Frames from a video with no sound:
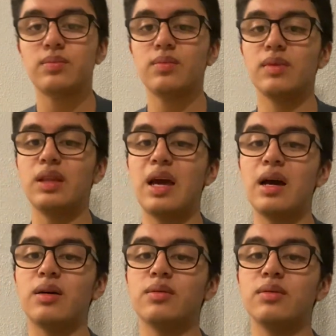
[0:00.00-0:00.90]

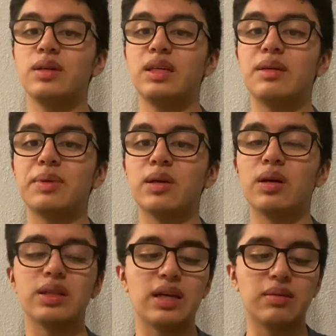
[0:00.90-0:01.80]
Now, keeping all
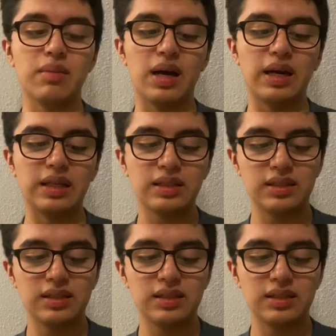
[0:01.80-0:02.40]
that in mind,